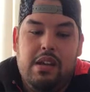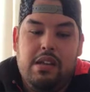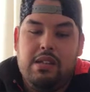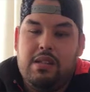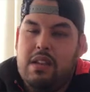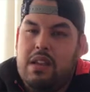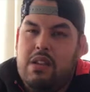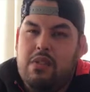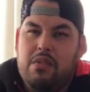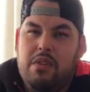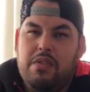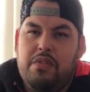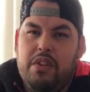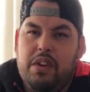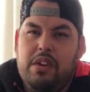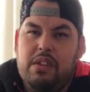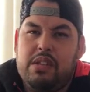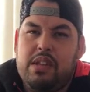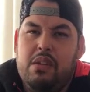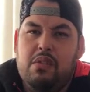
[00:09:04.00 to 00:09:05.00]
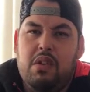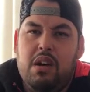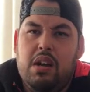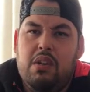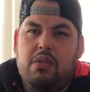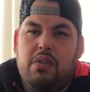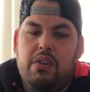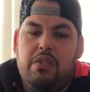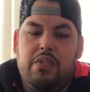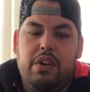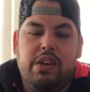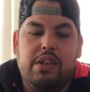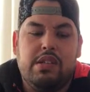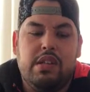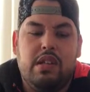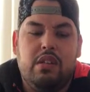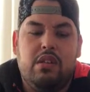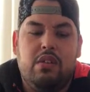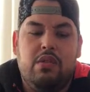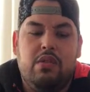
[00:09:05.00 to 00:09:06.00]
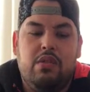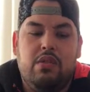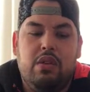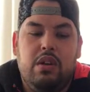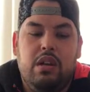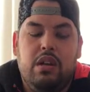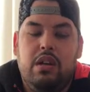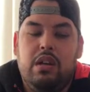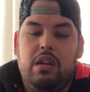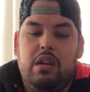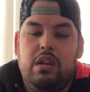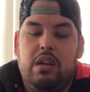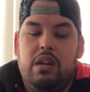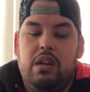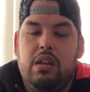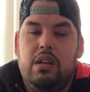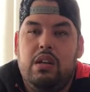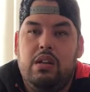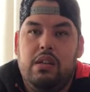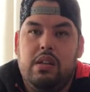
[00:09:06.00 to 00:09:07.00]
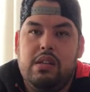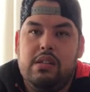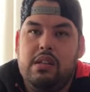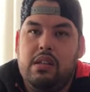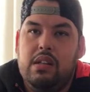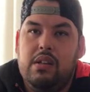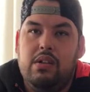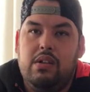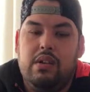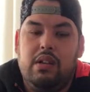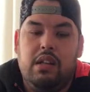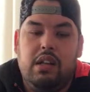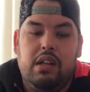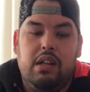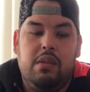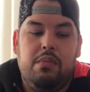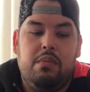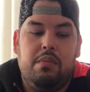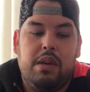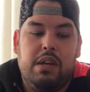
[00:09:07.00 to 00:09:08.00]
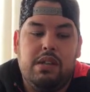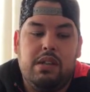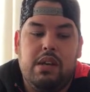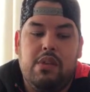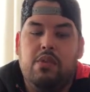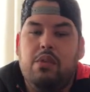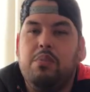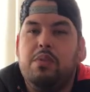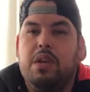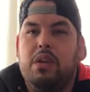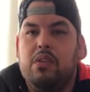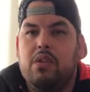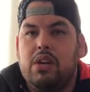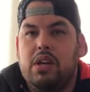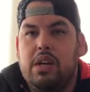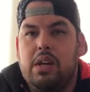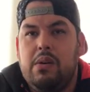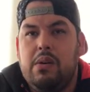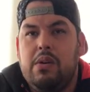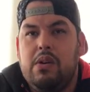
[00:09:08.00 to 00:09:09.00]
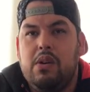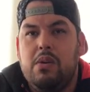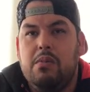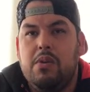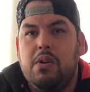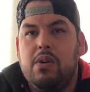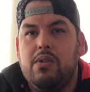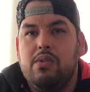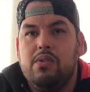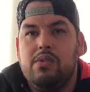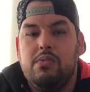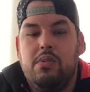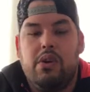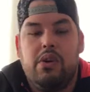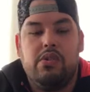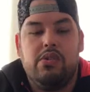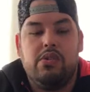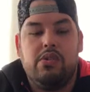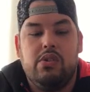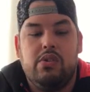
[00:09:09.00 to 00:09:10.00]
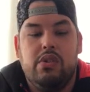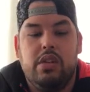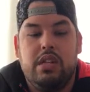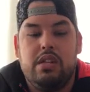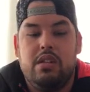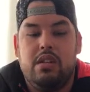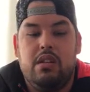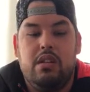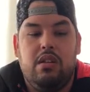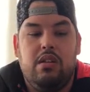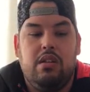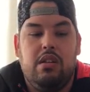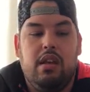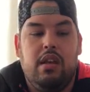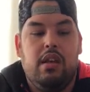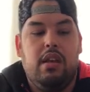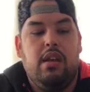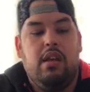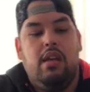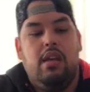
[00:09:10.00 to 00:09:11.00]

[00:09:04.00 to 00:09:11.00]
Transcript: seeing what figures I want and what figures I don't, and that's a little cleanup because I will be going to Comocode tomorrow, so that's another thing.